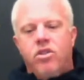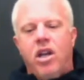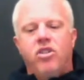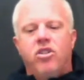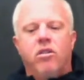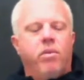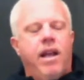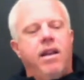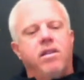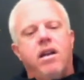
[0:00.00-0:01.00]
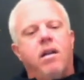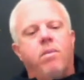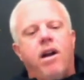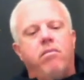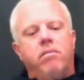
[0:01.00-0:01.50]
changing your plan is not a
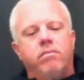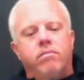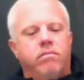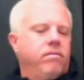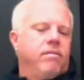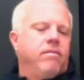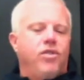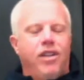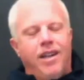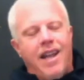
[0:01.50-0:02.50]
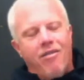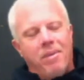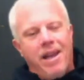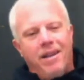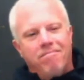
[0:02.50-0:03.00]
problem. Just need to have a
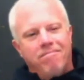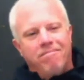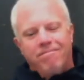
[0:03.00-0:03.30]
plan.